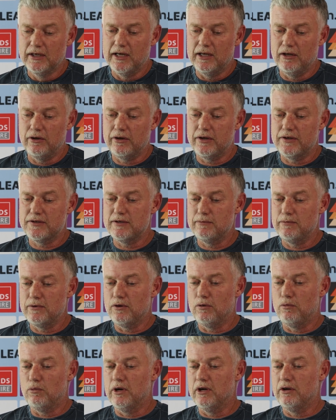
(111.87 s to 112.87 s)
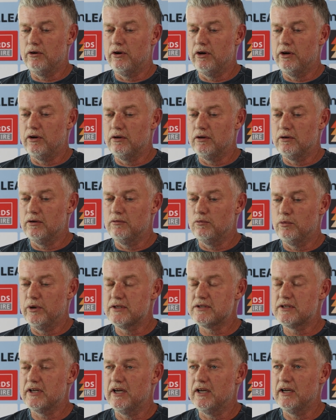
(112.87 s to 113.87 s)
like I said, we've got one eye on
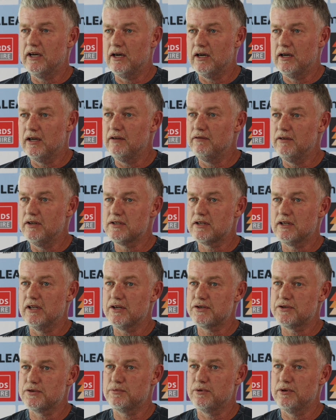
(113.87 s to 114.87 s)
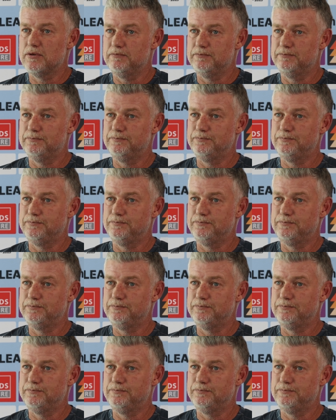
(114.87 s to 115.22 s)
Wednesday evening's clash as well.